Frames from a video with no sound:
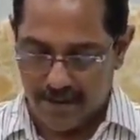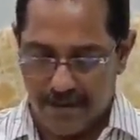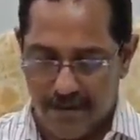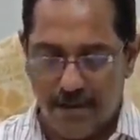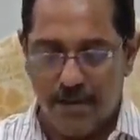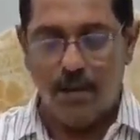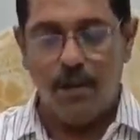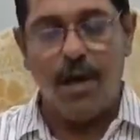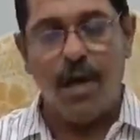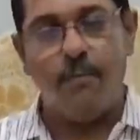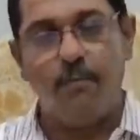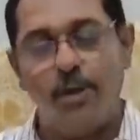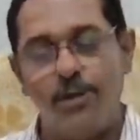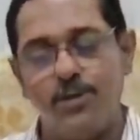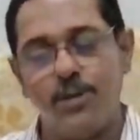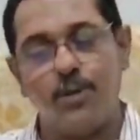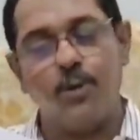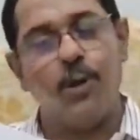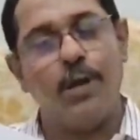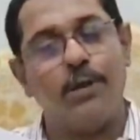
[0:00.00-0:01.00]
Now, I am also
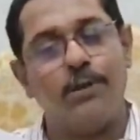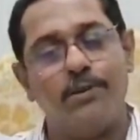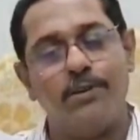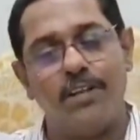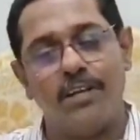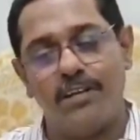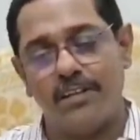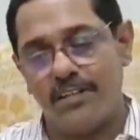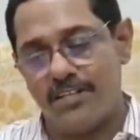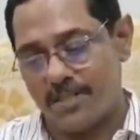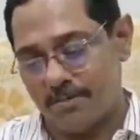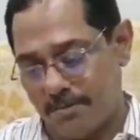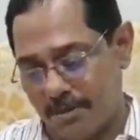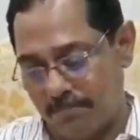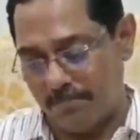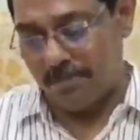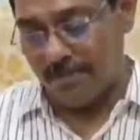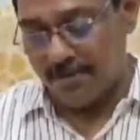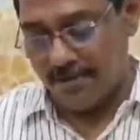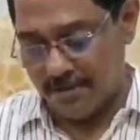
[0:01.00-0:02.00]
going to tear this
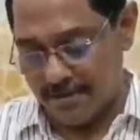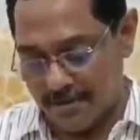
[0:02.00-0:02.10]
paper.